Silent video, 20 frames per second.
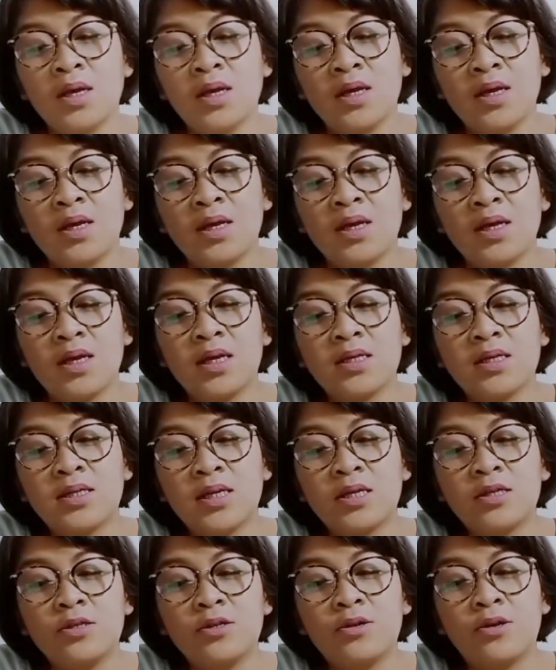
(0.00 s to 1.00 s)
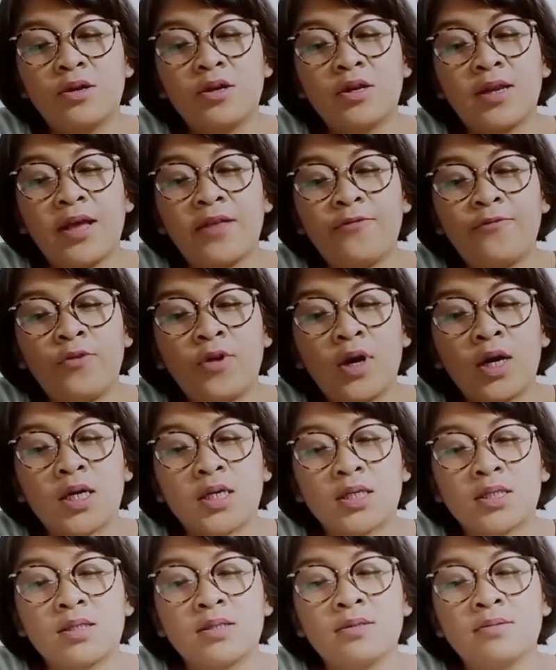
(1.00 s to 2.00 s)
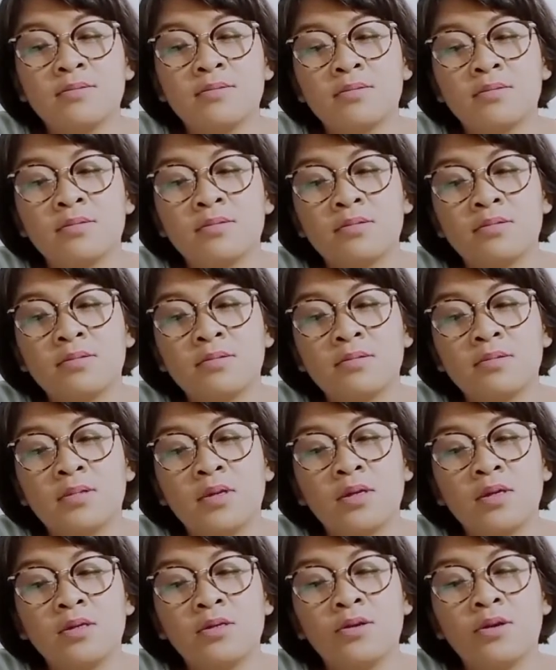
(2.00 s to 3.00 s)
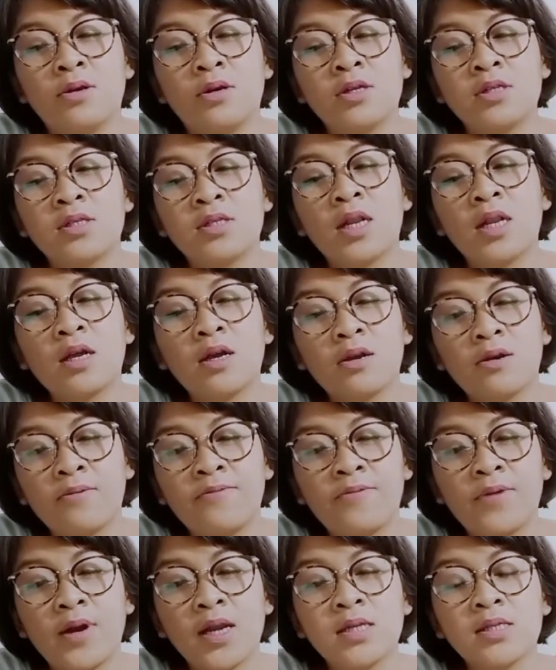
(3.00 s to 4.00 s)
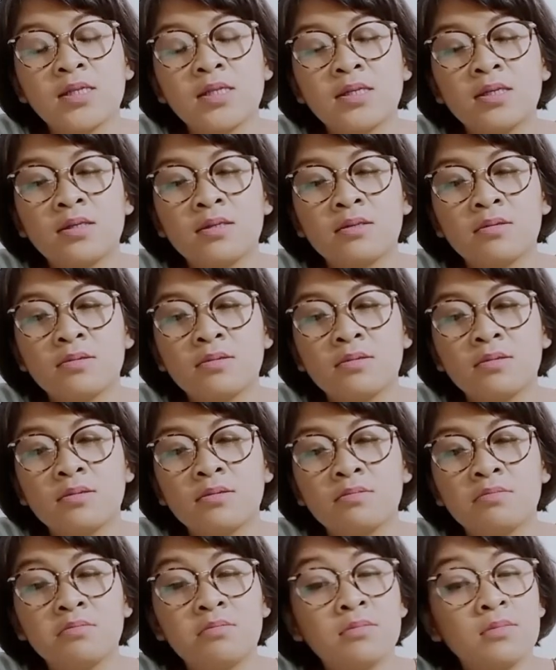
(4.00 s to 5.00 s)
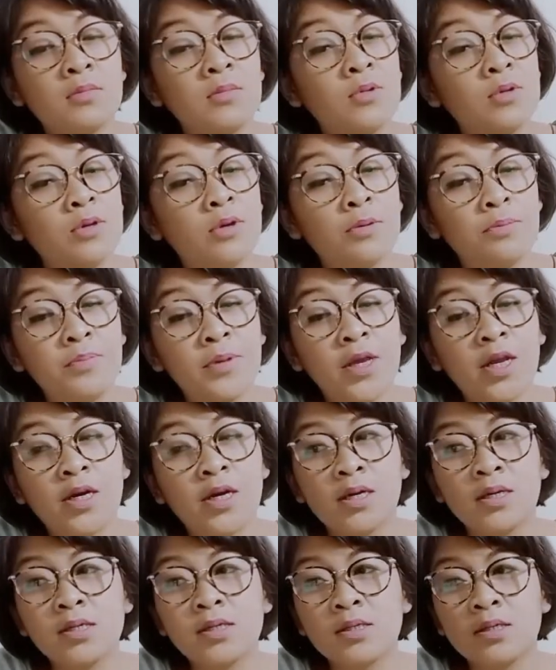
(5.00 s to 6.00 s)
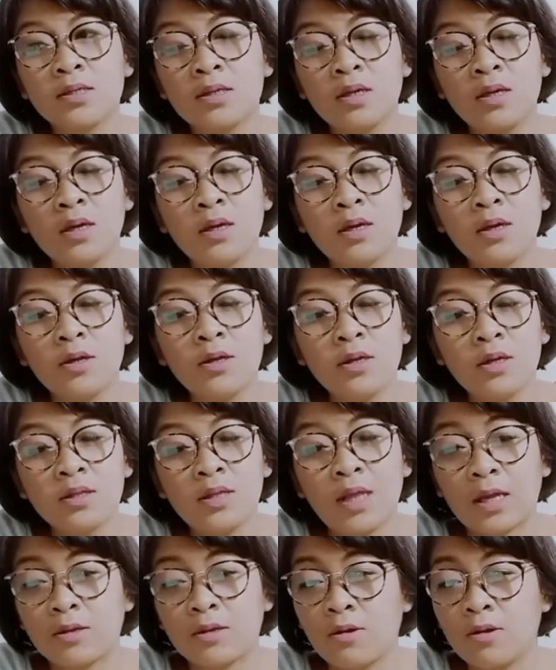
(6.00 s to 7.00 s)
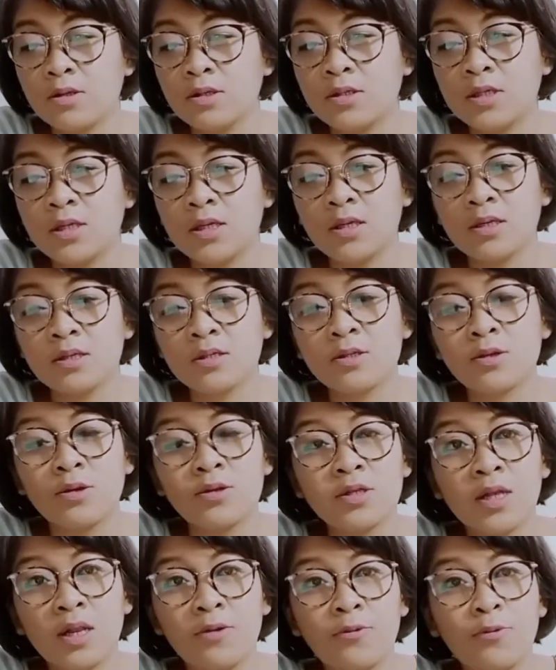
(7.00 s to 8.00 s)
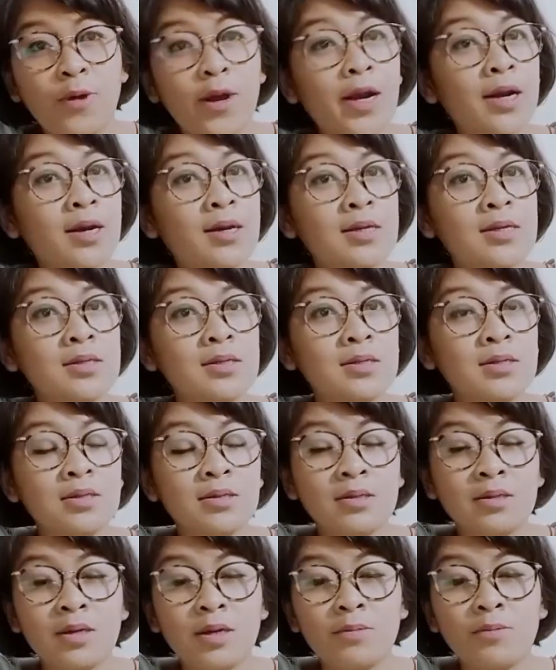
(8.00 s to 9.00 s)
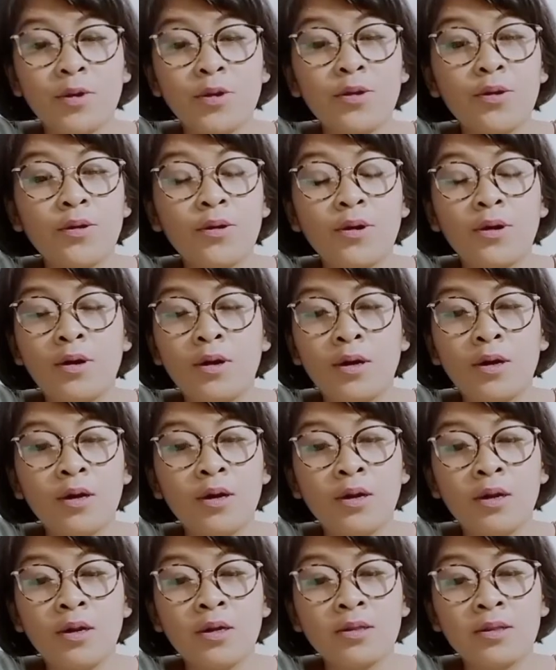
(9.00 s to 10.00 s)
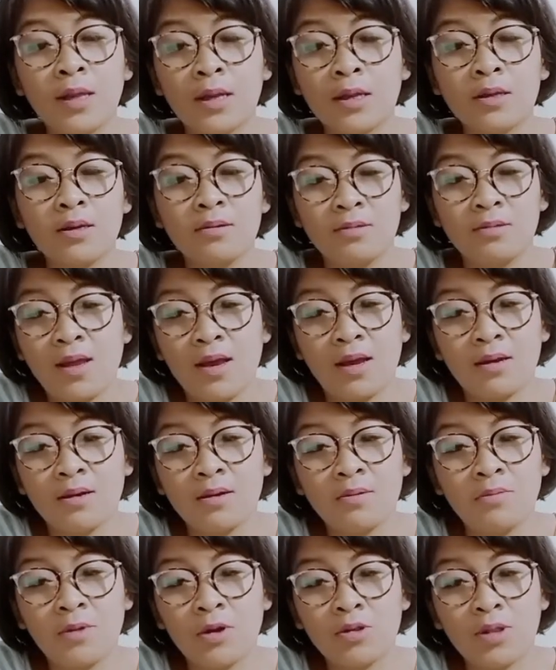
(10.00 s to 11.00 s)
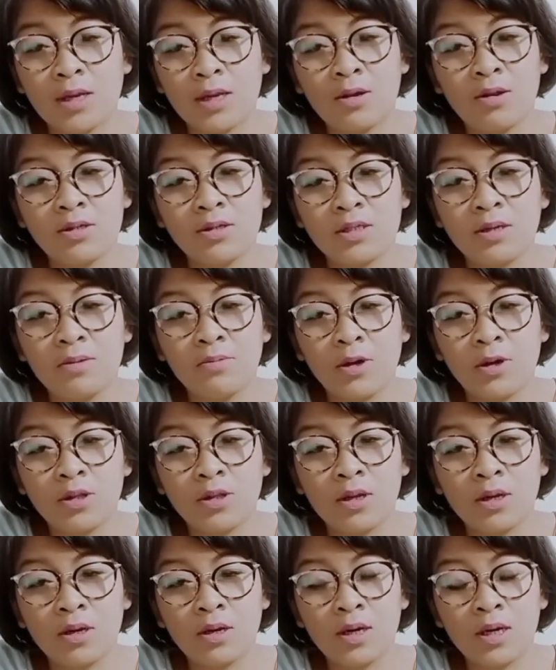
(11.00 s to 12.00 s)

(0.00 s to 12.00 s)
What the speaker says: is in your networks, your circle of friends, your peers, technology, social awareness about your about technology, about your